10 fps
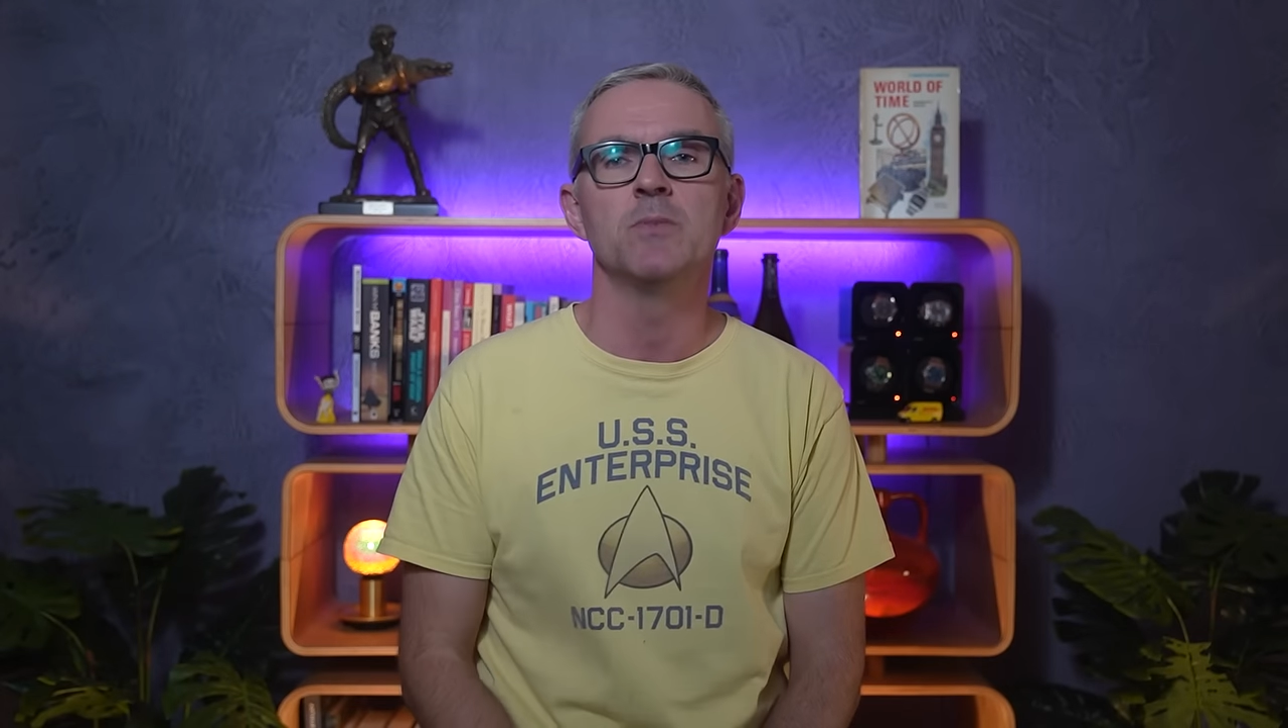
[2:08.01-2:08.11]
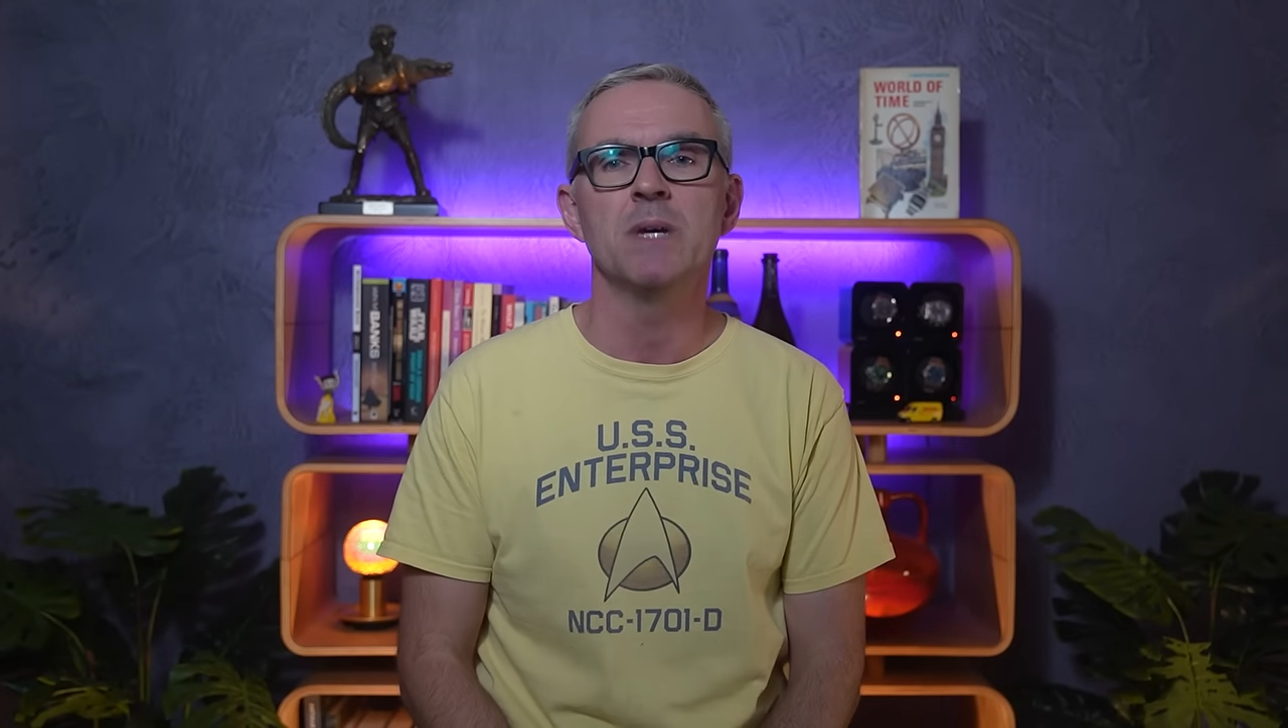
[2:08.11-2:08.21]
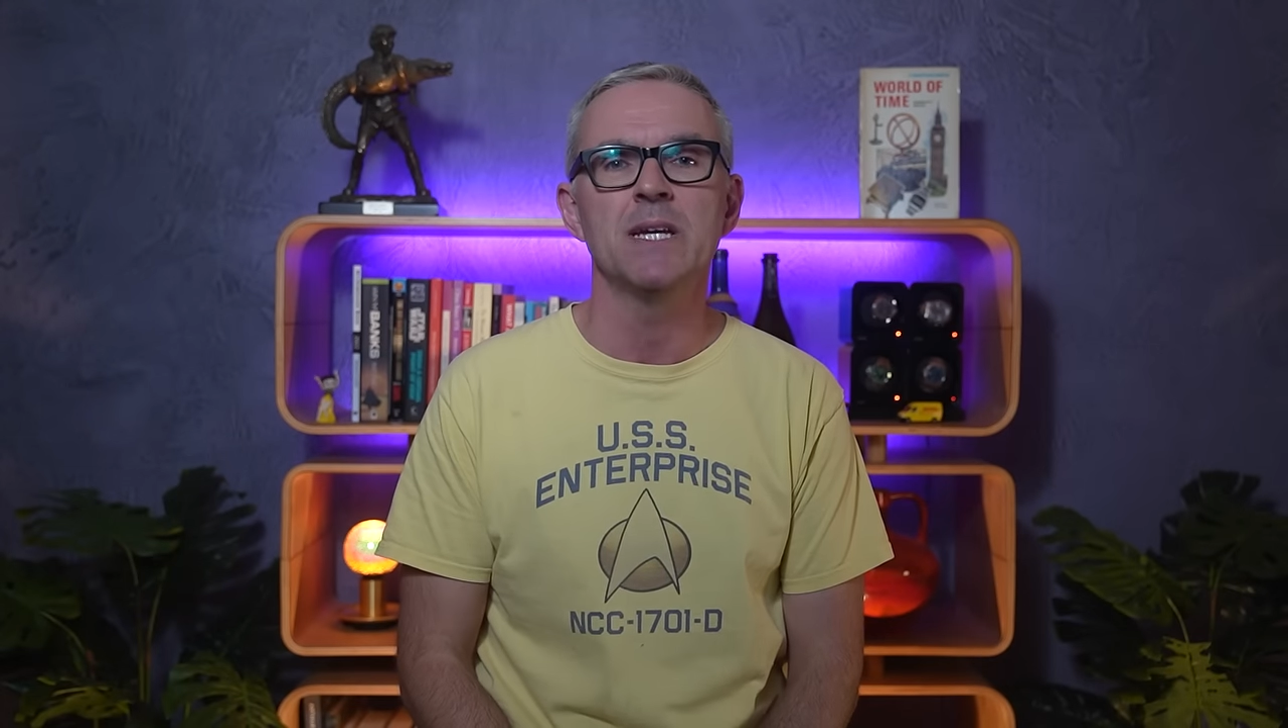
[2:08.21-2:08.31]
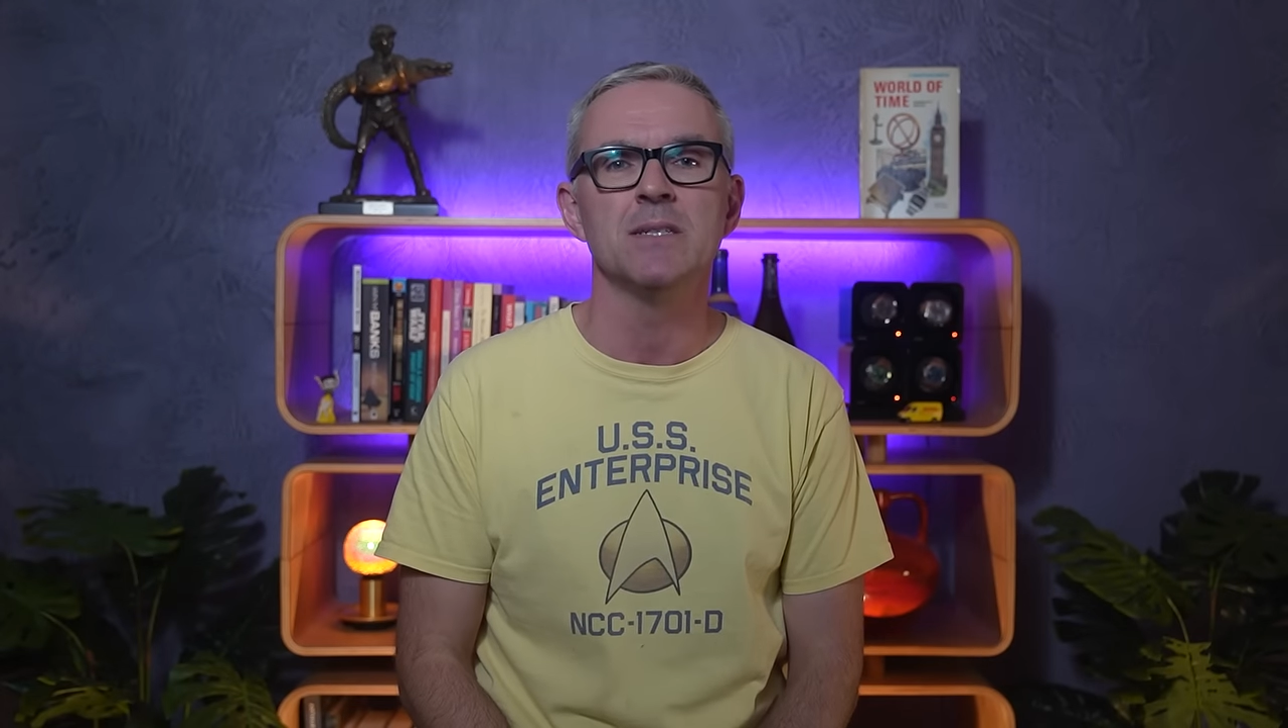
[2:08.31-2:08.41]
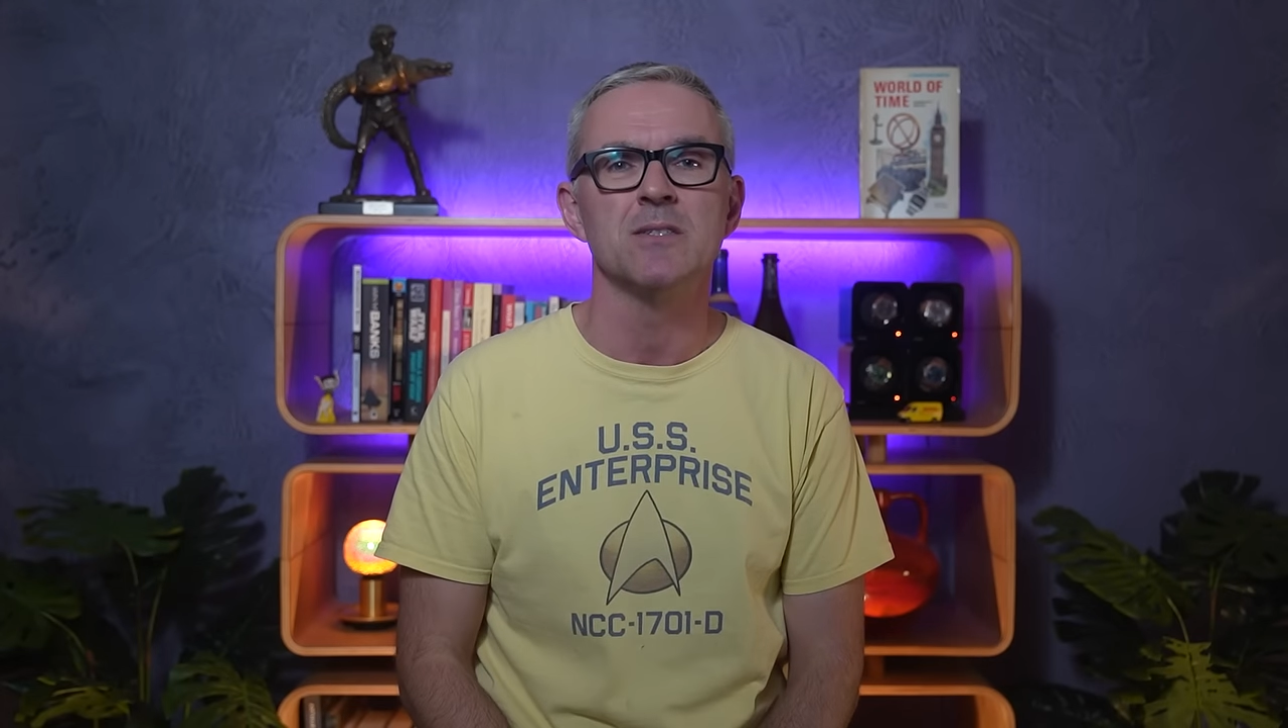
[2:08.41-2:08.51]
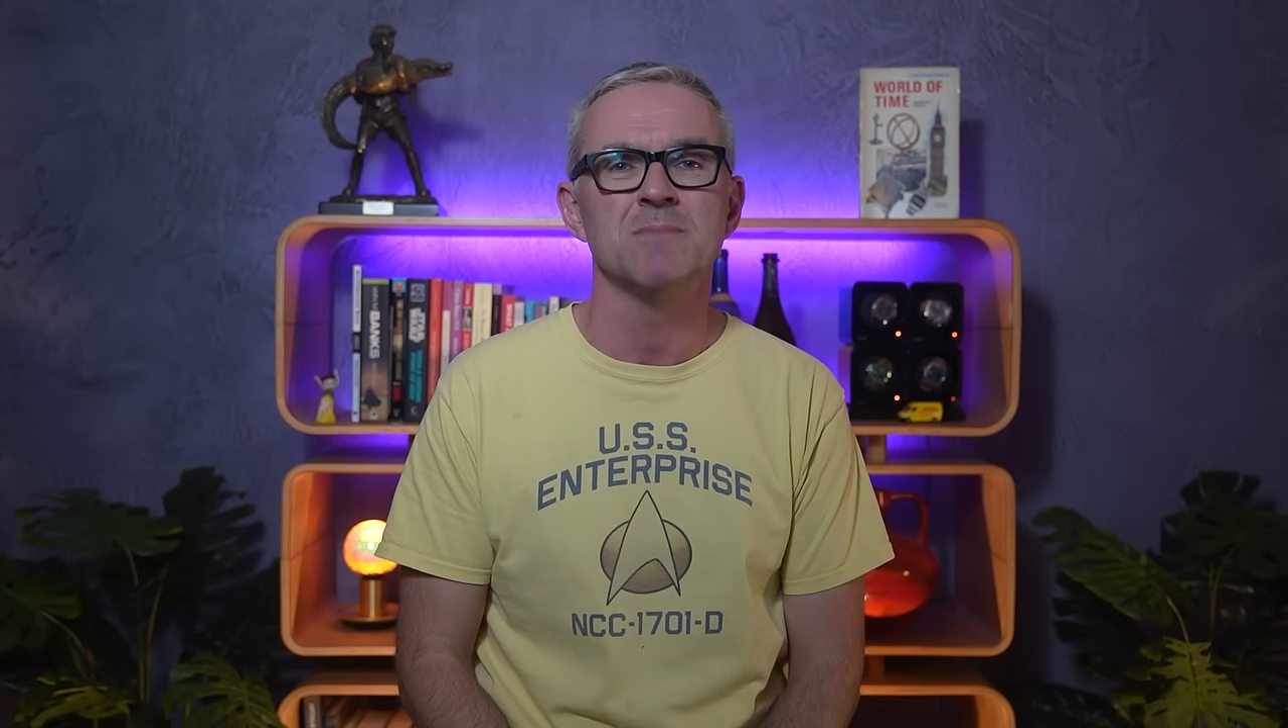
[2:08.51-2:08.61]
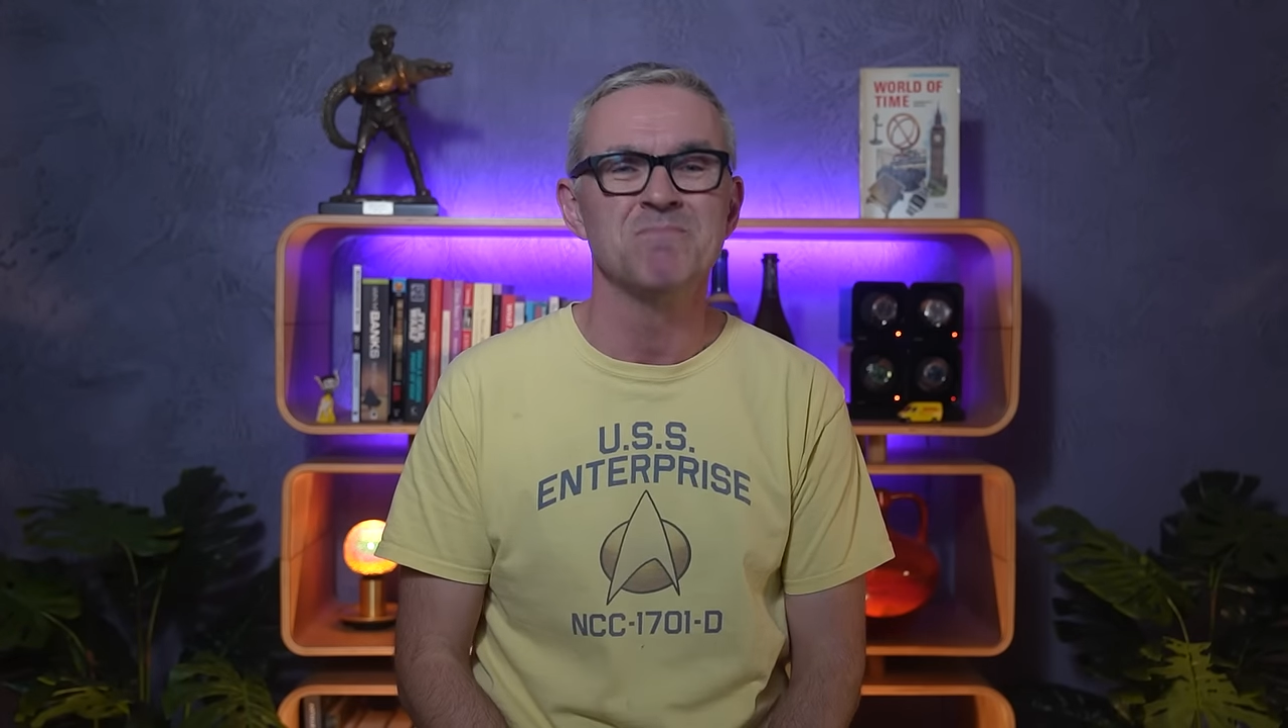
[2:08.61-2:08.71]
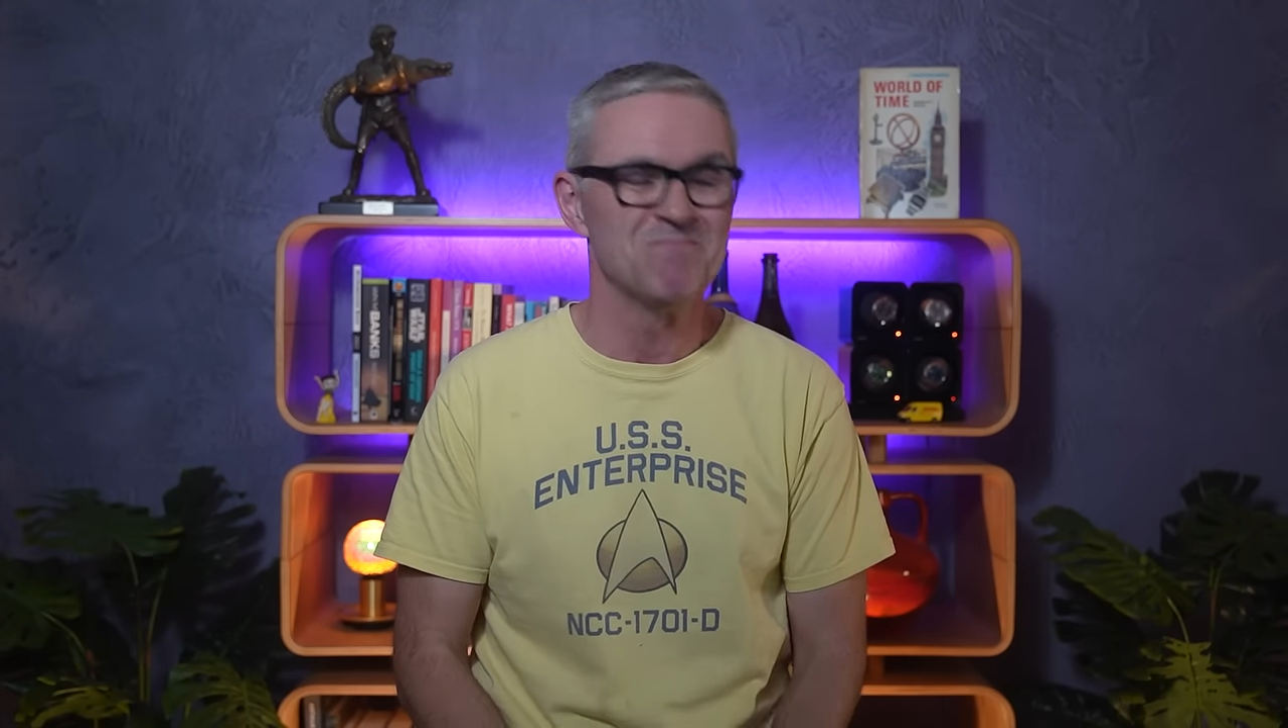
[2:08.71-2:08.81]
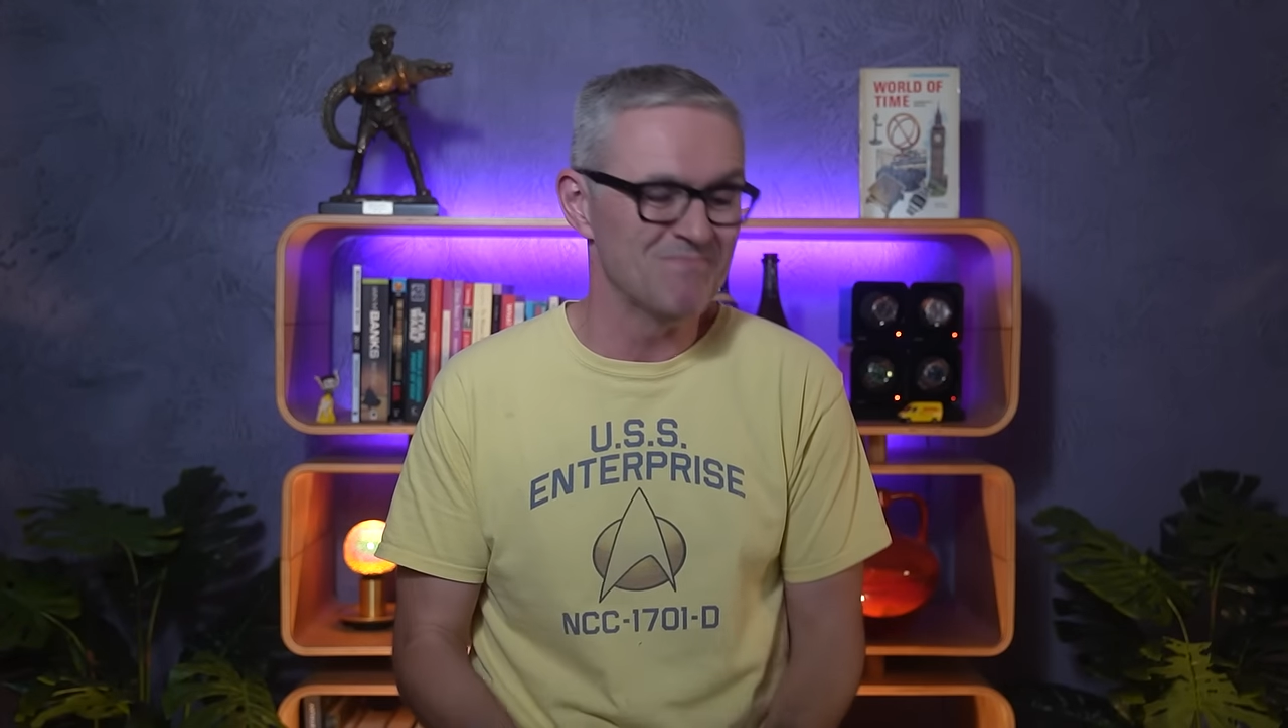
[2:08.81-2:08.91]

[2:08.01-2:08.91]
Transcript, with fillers: remains,